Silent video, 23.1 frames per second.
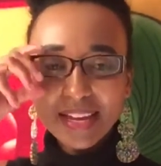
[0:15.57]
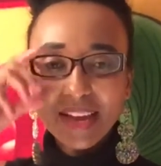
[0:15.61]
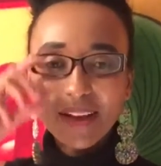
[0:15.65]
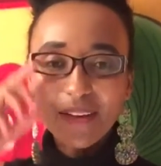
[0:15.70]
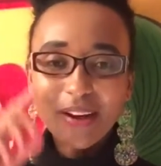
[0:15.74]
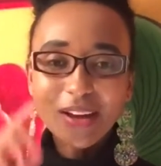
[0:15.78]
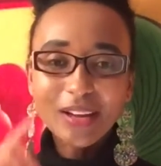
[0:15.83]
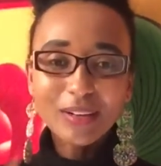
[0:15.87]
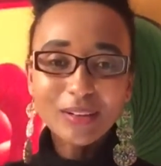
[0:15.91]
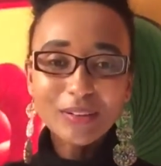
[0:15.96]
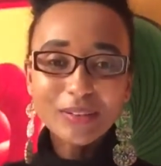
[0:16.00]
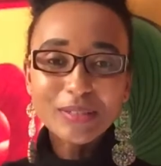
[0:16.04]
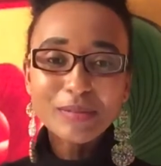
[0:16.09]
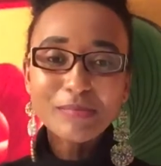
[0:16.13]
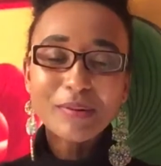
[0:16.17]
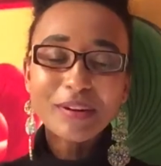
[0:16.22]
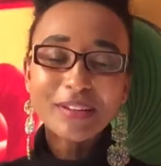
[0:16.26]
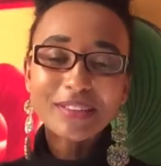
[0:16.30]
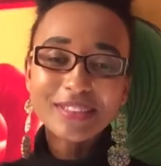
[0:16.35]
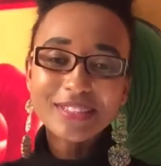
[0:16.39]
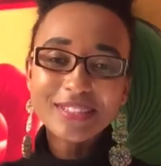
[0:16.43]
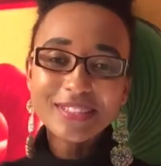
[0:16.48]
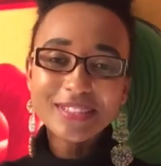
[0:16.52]
Now, I learned
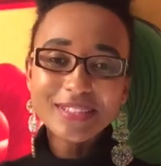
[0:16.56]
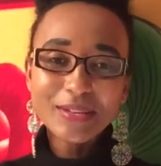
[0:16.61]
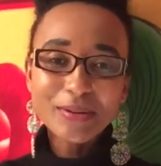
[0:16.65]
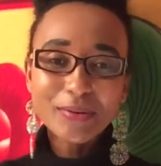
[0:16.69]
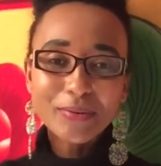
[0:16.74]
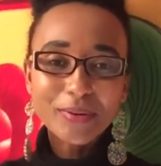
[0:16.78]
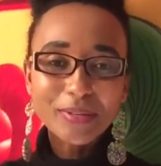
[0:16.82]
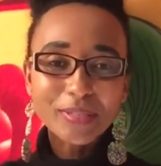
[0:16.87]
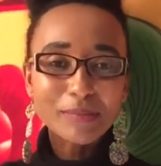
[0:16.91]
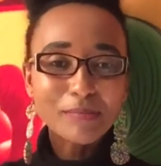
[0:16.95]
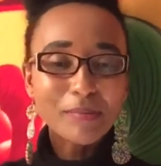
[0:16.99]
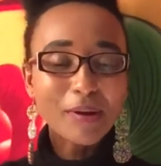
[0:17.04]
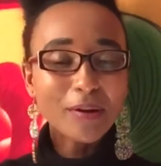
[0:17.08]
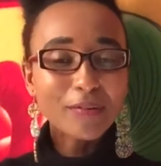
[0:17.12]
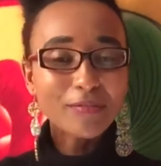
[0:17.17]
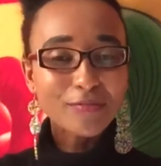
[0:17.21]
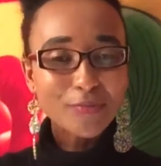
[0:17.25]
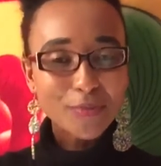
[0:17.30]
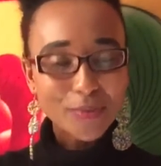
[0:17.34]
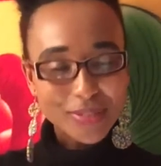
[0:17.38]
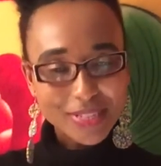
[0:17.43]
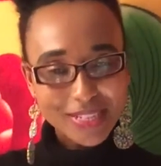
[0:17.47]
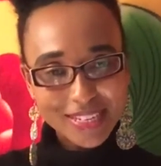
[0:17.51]
about this secret about
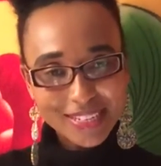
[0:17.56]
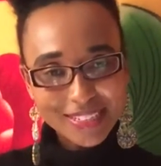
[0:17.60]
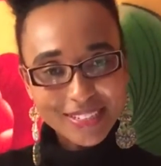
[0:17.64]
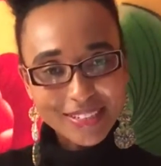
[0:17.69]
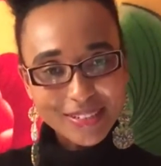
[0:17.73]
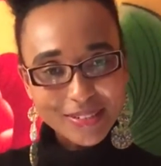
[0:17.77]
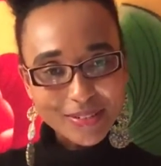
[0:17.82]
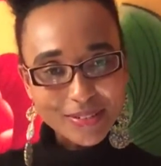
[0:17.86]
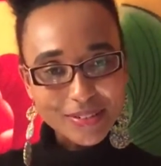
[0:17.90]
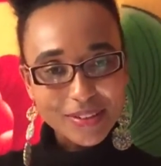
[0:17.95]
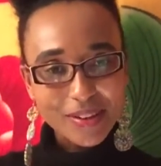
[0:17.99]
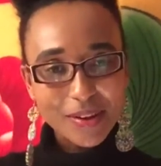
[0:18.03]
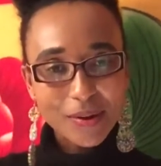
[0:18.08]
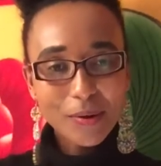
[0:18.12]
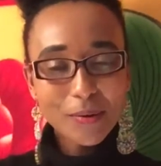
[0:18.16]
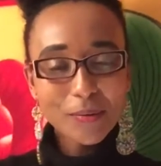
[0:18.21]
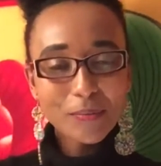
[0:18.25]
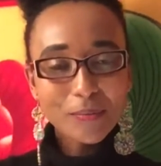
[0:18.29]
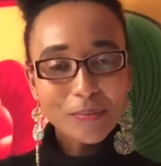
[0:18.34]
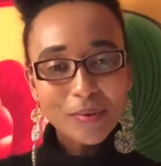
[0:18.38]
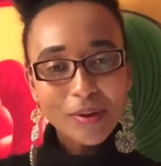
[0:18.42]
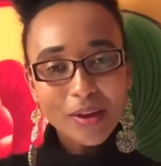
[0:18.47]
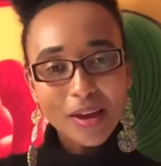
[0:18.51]
14 years
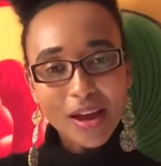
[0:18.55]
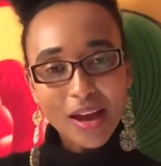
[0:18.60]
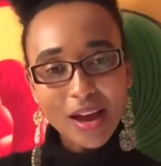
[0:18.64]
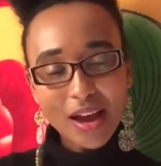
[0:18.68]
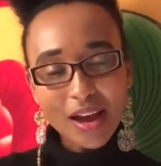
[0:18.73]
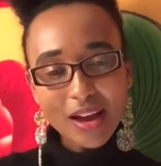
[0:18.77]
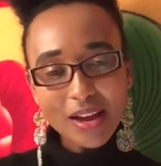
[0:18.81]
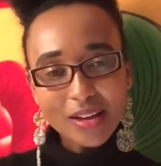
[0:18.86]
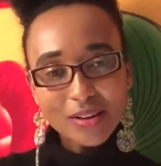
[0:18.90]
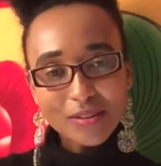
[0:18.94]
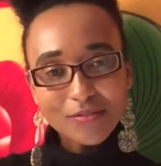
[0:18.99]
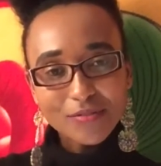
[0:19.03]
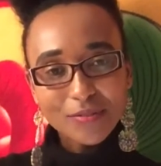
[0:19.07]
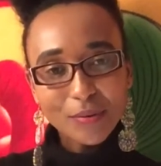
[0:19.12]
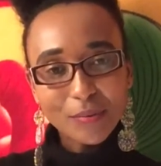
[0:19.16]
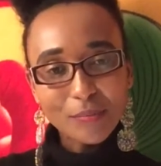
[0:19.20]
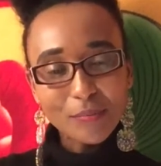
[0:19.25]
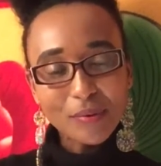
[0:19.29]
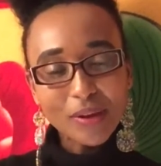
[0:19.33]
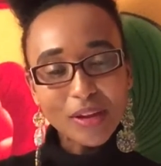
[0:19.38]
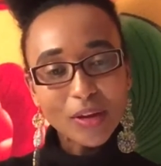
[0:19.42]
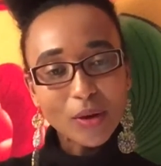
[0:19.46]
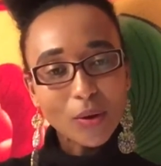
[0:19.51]
ago
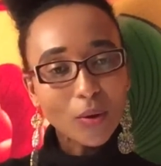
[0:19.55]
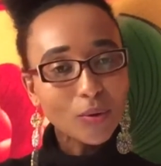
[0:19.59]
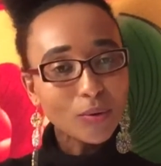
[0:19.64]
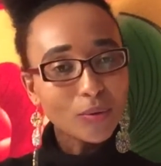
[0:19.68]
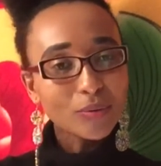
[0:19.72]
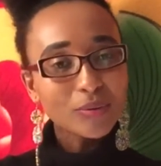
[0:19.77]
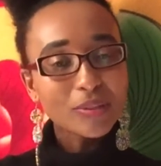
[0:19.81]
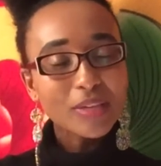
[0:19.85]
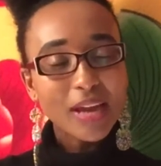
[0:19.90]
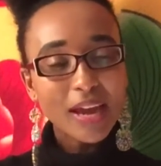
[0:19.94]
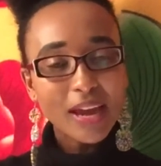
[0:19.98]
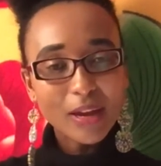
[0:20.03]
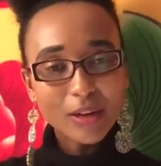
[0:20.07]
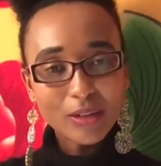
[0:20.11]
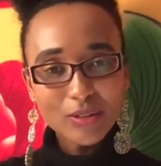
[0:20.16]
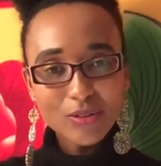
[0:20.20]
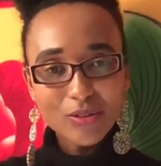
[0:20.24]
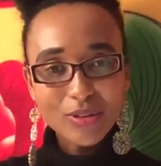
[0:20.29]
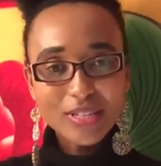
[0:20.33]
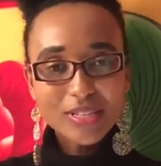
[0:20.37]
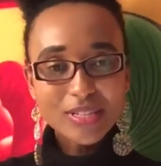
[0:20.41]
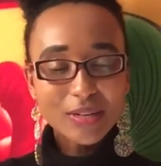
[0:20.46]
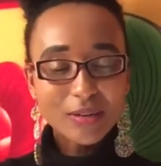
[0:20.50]
from an old
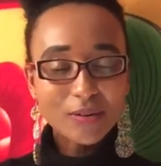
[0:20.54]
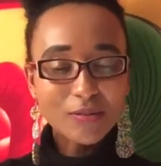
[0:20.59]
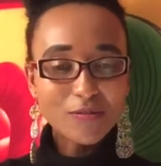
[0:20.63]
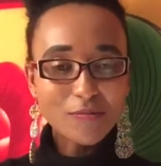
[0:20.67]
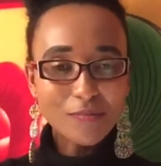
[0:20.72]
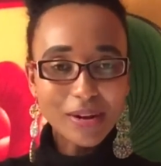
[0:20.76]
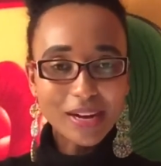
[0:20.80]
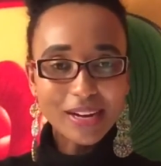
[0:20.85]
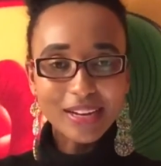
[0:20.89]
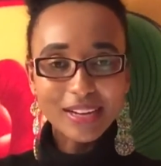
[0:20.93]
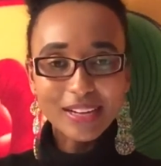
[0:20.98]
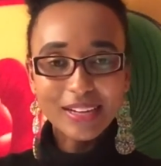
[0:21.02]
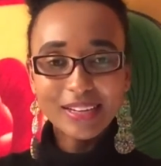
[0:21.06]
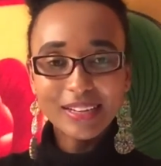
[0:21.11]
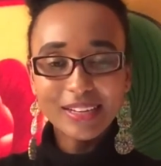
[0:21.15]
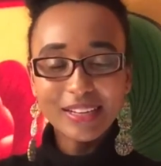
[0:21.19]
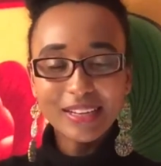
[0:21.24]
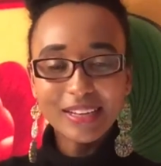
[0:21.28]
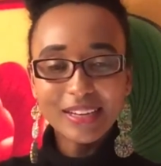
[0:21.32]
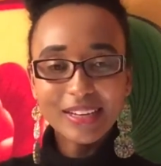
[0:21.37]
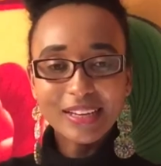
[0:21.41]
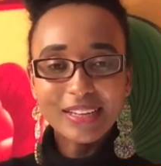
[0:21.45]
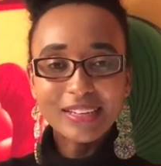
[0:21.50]
hairdresser of
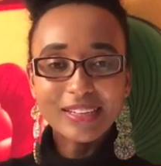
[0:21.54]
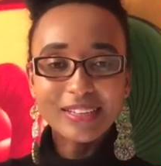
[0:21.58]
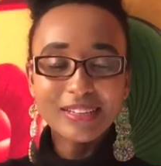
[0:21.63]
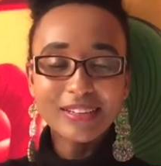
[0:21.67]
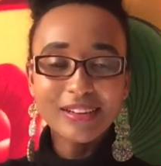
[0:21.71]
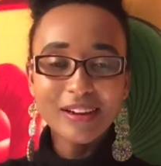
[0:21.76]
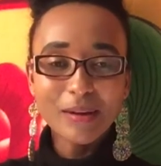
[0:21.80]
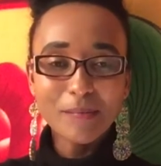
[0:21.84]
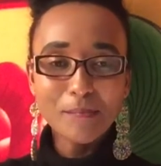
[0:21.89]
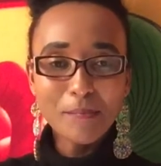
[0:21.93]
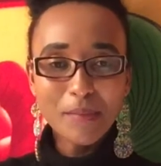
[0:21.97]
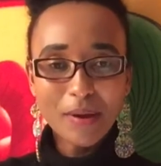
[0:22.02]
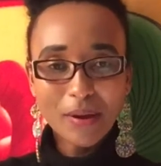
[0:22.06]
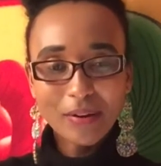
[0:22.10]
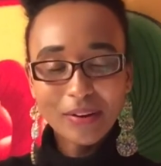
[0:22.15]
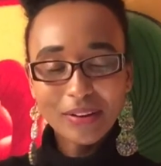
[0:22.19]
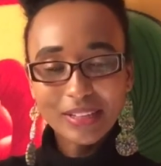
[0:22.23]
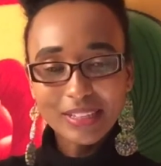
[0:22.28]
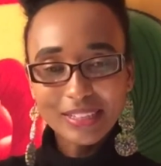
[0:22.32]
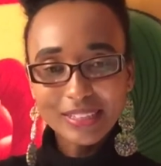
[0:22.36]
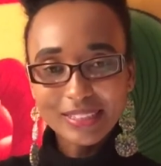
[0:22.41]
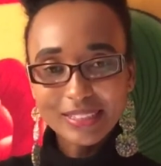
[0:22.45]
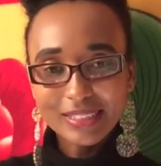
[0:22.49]
mine in
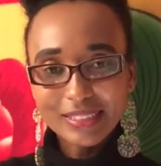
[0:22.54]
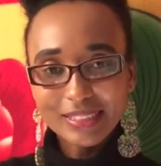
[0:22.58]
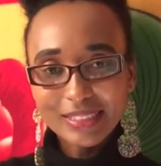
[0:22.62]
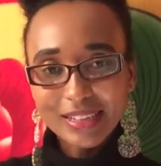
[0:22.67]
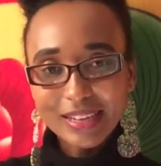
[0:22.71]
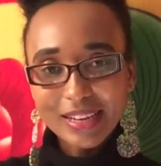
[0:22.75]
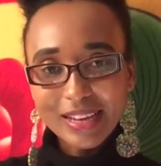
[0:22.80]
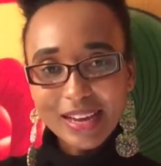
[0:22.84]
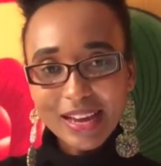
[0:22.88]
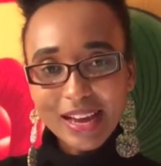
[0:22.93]
Maryland.